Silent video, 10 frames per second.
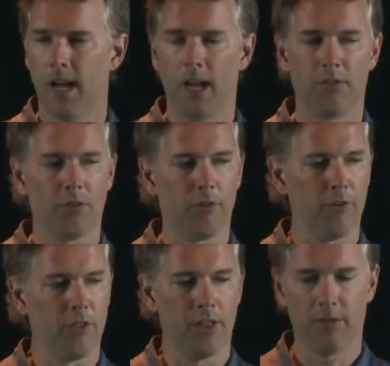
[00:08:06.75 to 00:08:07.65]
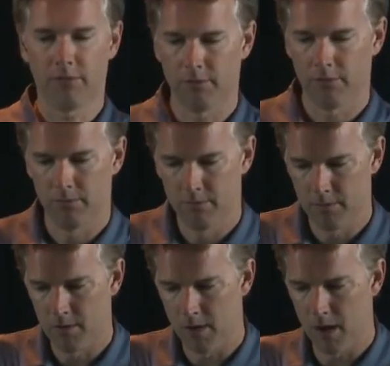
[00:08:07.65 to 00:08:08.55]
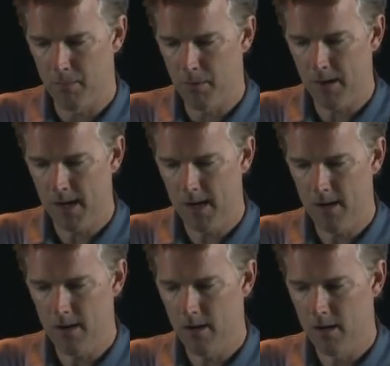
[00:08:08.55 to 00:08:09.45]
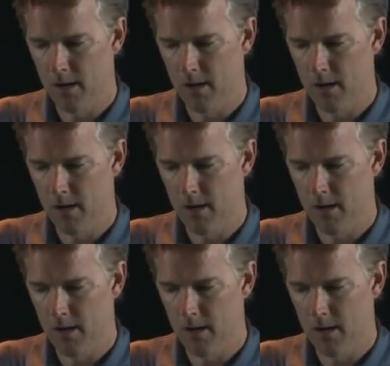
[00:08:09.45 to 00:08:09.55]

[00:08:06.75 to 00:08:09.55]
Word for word: And so for this number right here,